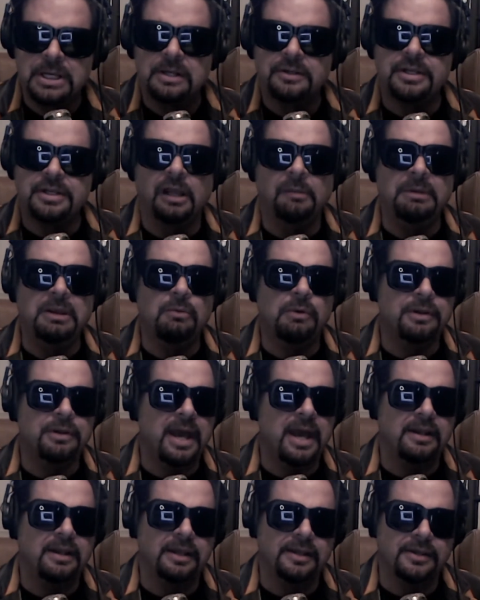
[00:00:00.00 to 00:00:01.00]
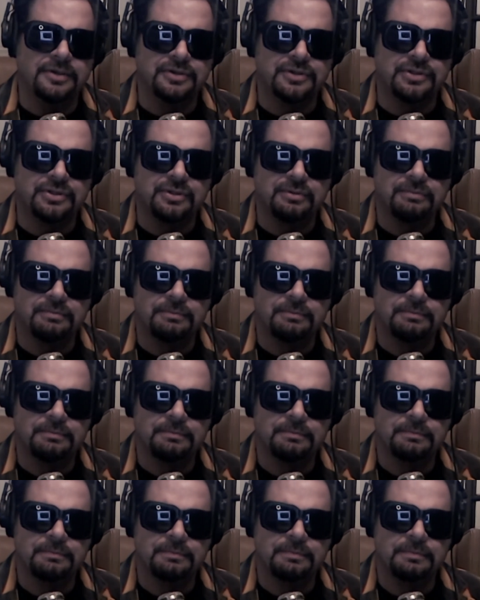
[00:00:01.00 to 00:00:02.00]
Tell me where that is.
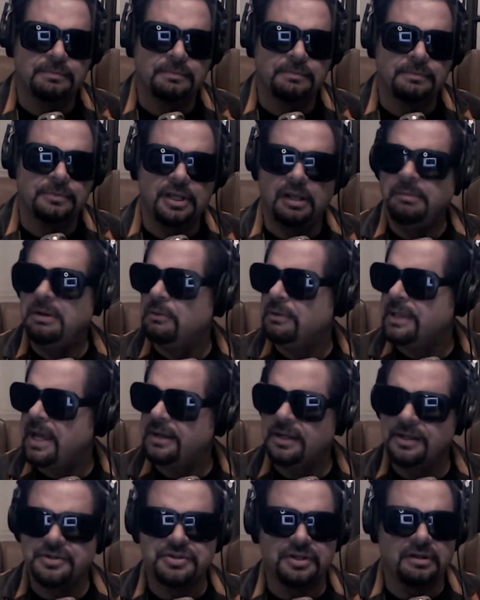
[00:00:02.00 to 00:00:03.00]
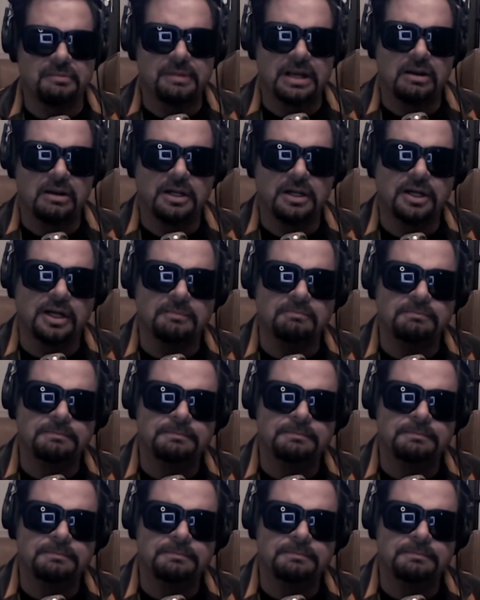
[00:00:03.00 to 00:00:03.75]
Tell me where that is in America.